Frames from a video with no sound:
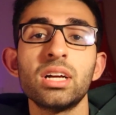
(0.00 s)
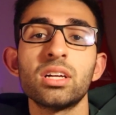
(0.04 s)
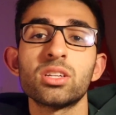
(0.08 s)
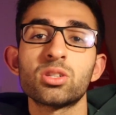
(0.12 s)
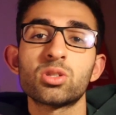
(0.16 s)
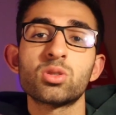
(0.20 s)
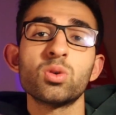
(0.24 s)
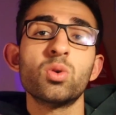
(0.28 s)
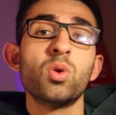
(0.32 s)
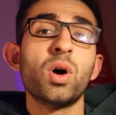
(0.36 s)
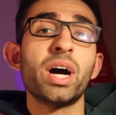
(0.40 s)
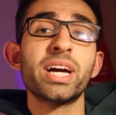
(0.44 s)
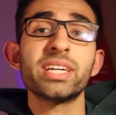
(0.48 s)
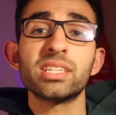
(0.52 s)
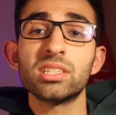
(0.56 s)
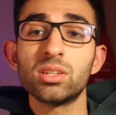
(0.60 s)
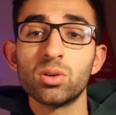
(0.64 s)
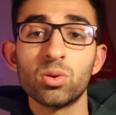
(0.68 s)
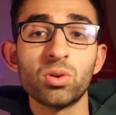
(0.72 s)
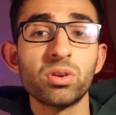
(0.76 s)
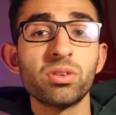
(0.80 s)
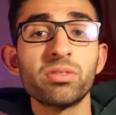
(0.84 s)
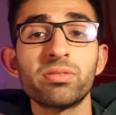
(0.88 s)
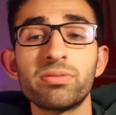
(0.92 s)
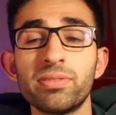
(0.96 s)
So I
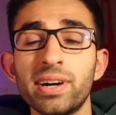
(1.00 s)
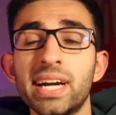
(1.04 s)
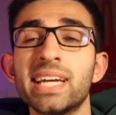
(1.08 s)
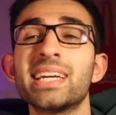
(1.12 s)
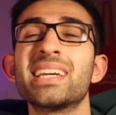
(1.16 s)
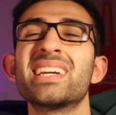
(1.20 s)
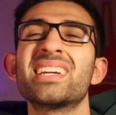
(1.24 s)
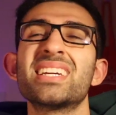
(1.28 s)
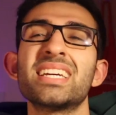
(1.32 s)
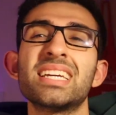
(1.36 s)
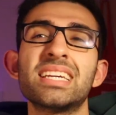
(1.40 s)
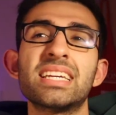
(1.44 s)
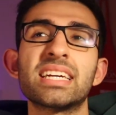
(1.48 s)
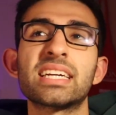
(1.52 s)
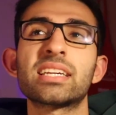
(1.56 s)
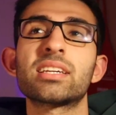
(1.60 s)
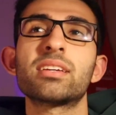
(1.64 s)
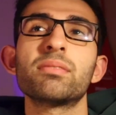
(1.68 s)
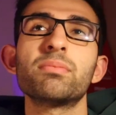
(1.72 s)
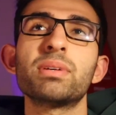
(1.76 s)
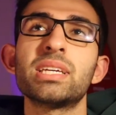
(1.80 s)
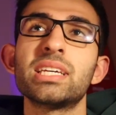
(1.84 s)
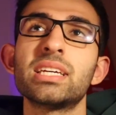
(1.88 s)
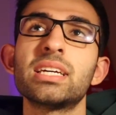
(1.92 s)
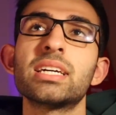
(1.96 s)
don't find reading
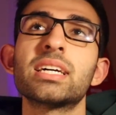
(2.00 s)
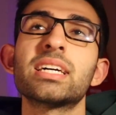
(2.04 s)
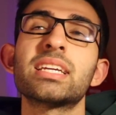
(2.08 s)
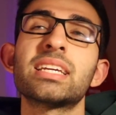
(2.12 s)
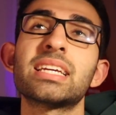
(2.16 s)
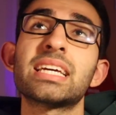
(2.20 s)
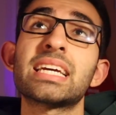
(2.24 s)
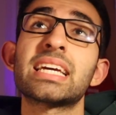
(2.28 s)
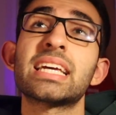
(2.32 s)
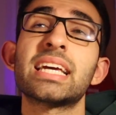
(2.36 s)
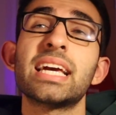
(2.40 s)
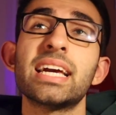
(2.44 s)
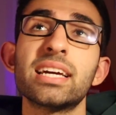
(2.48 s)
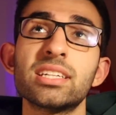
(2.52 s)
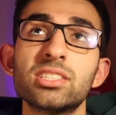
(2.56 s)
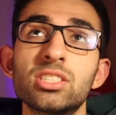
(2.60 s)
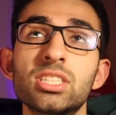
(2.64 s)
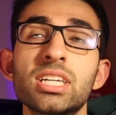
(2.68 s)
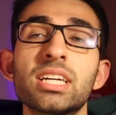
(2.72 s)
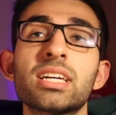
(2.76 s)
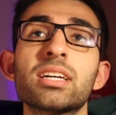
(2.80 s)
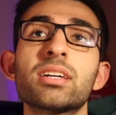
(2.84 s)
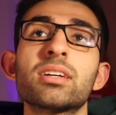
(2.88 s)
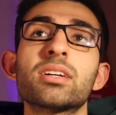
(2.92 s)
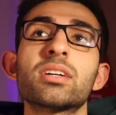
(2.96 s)
to be an
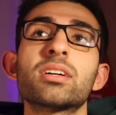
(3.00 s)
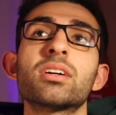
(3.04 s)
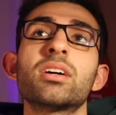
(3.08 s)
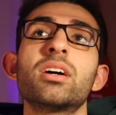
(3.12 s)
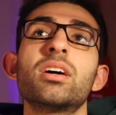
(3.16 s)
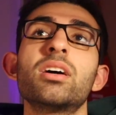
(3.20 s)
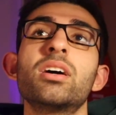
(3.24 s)
engaging